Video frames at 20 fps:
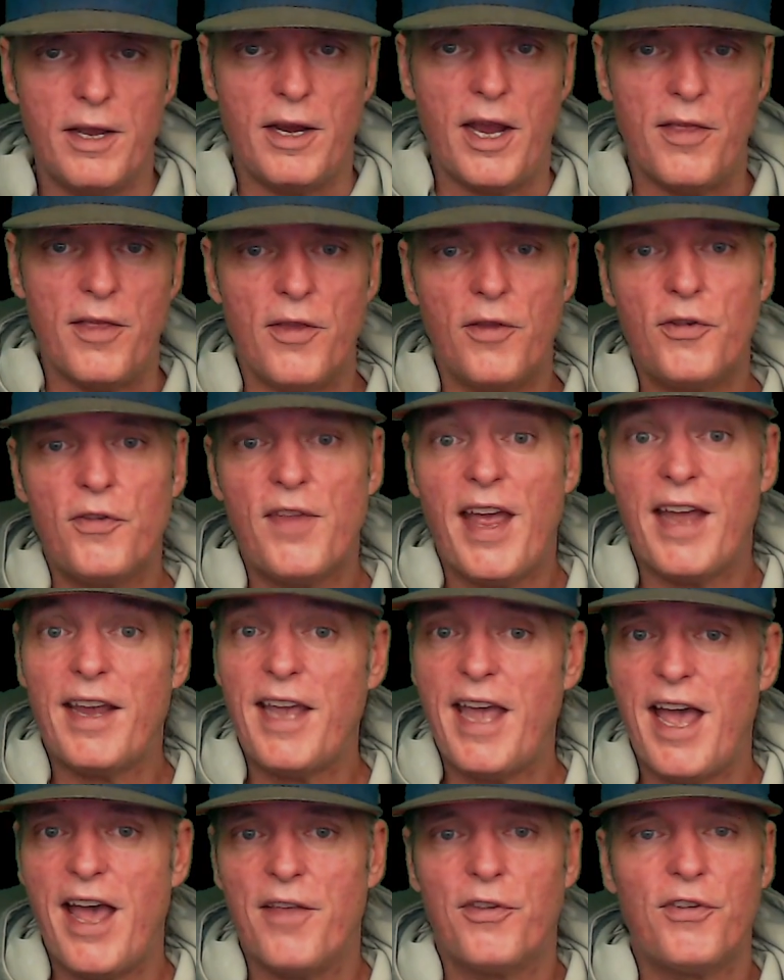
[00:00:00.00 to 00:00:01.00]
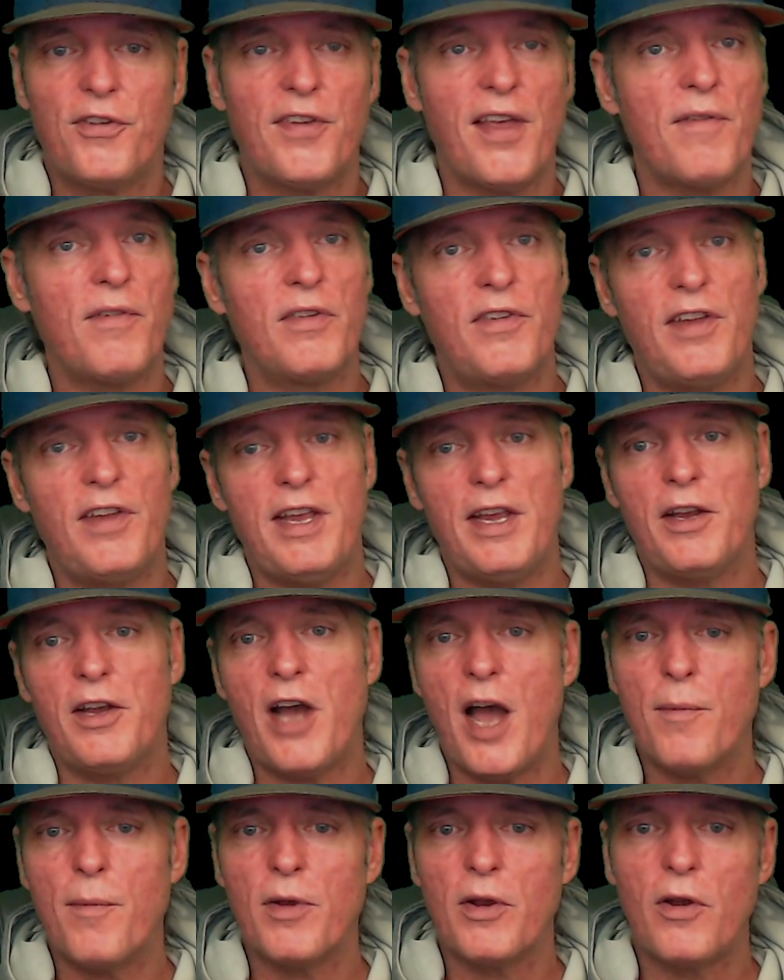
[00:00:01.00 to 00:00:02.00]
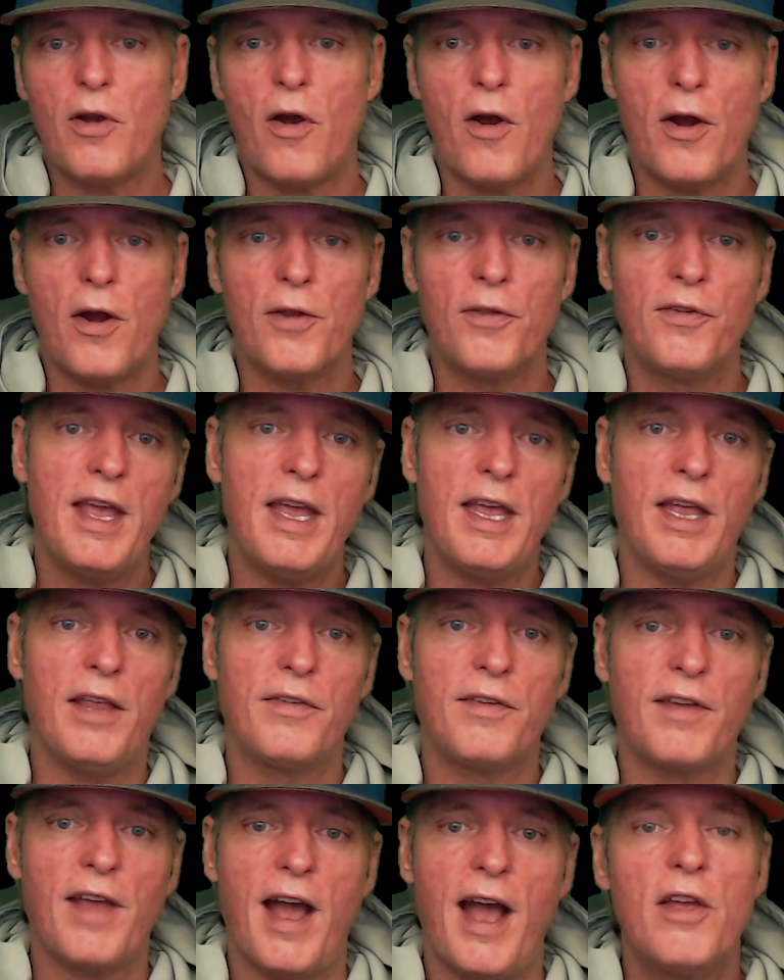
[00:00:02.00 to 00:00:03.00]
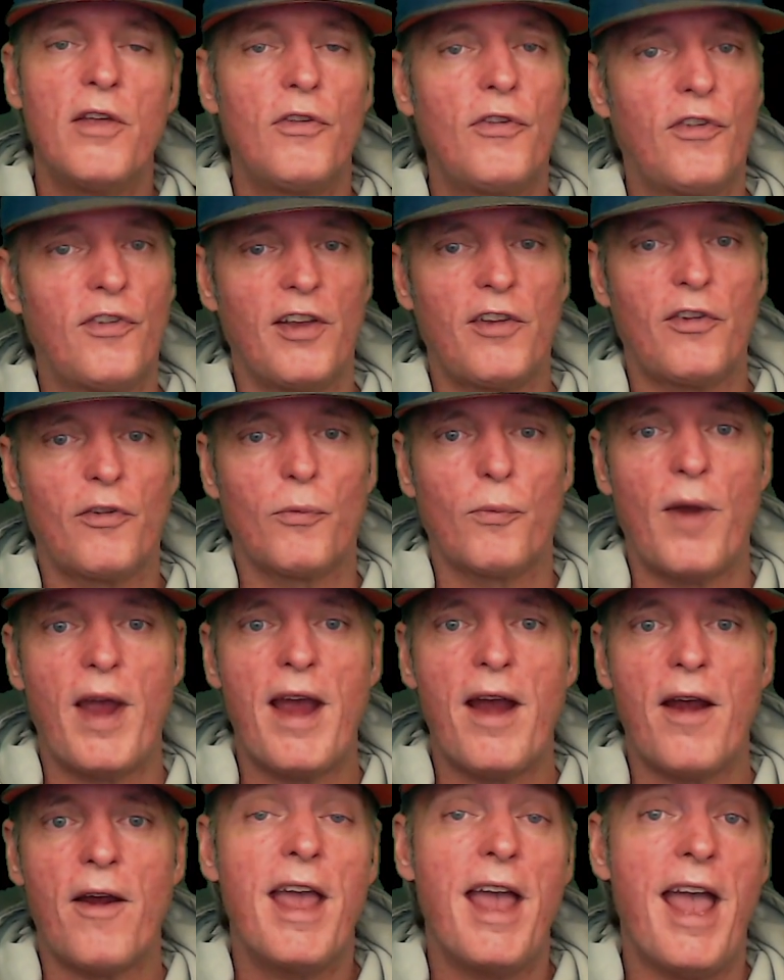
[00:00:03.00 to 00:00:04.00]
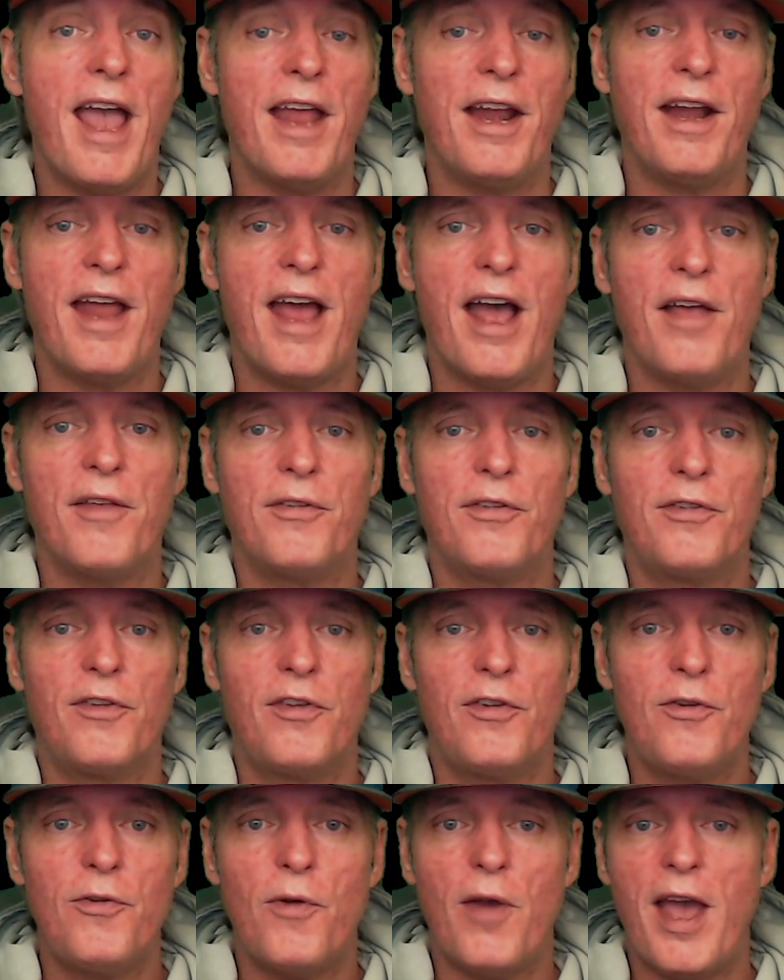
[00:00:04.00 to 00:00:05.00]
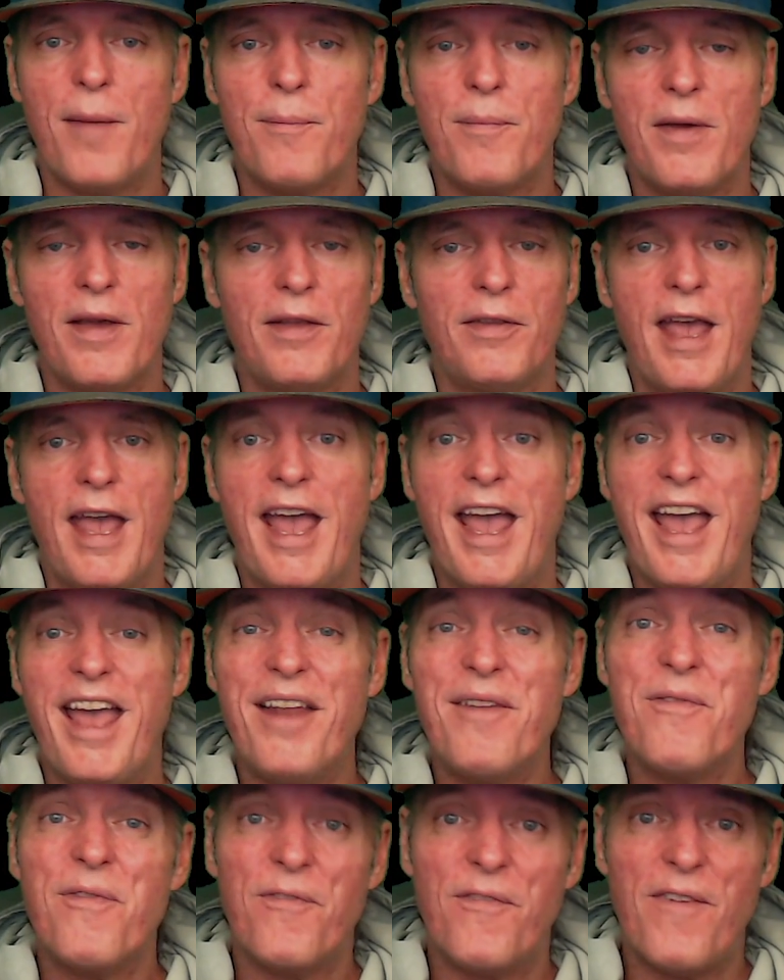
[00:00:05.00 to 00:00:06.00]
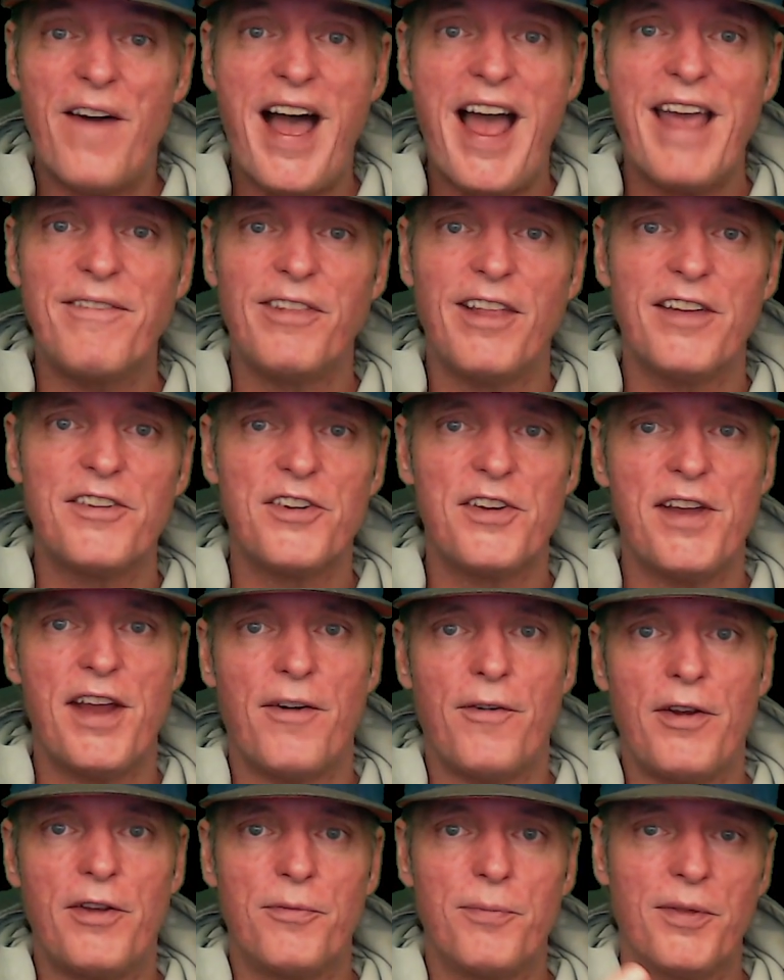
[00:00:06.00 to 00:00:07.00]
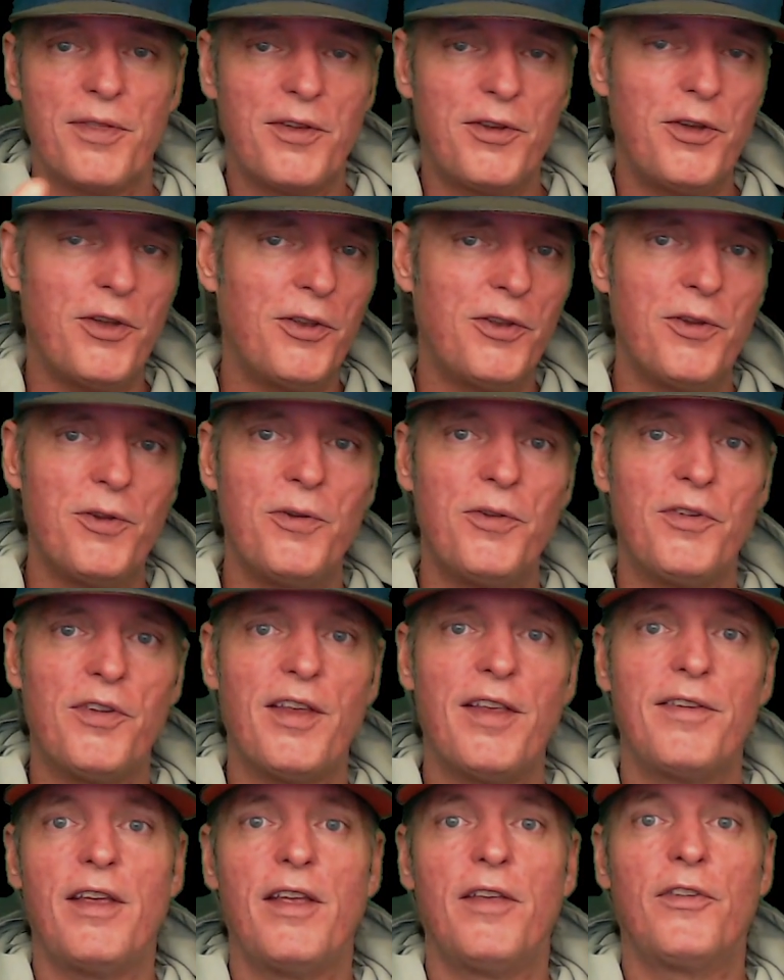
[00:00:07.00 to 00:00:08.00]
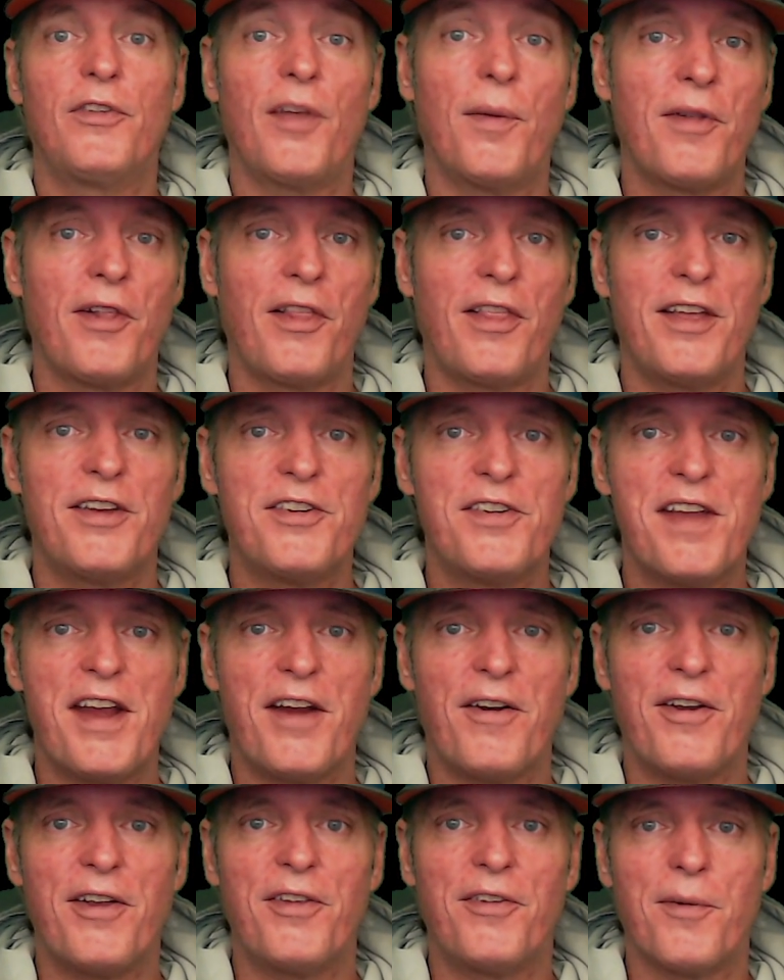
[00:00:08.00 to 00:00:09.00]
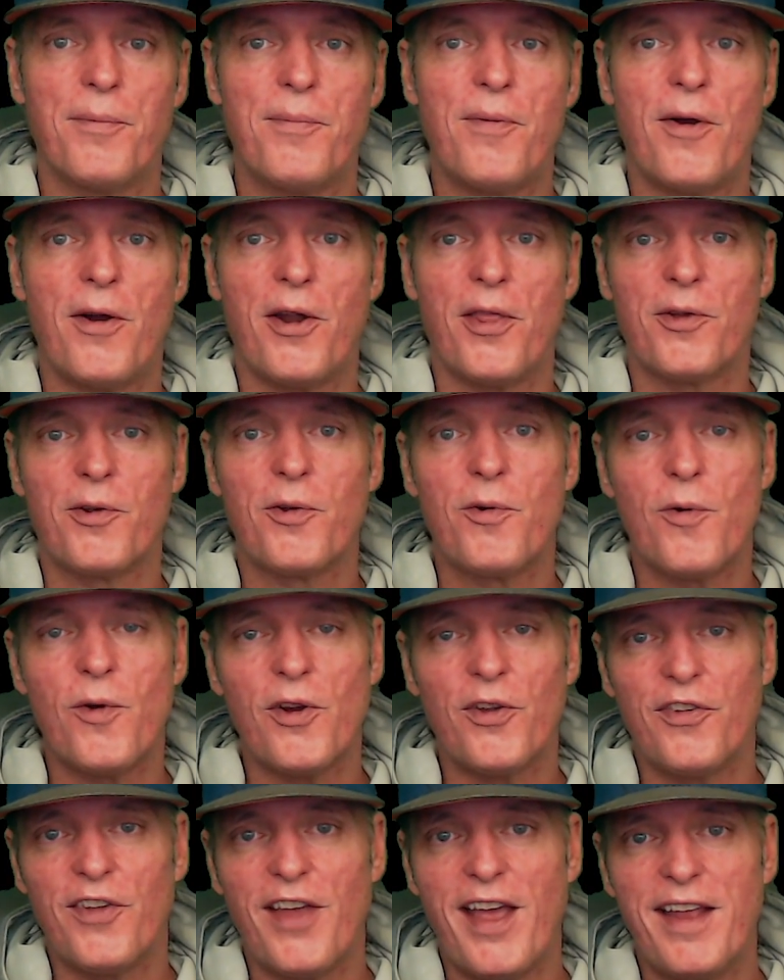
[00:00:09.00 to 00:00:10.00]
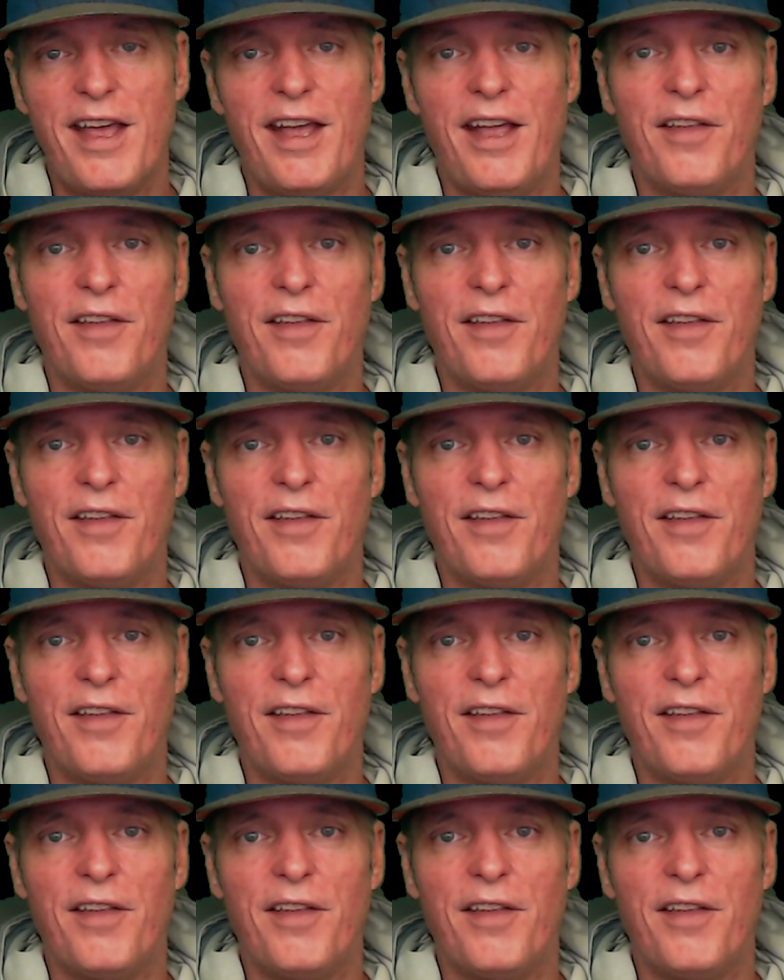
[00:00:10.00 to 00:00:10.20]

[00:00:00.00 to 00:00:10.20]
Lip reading: Yeah, this deck has 17 common cards, it's got 6 rare, and it has 2 epics and 5 legendaries. But the good news is some of the legendaries are part of the core set.